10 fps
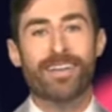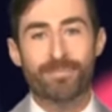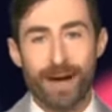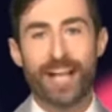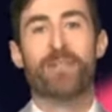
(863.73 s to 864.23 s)

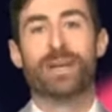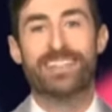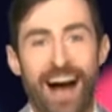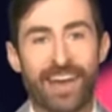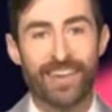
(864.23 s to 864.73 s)
Michael
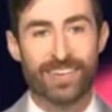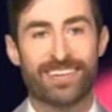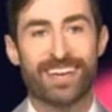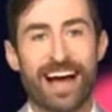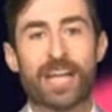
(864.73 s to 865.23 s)
McDonald!
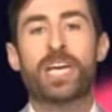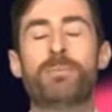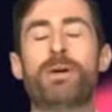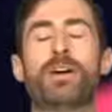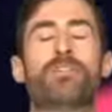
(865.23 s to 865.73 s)
I
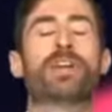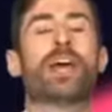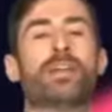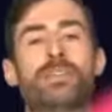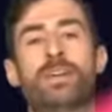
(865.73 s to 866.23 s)
keep
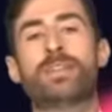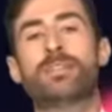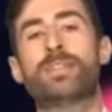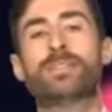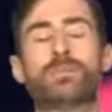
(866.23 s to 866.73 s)
forgetting
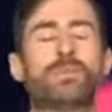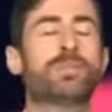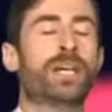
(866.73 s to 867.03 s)
things will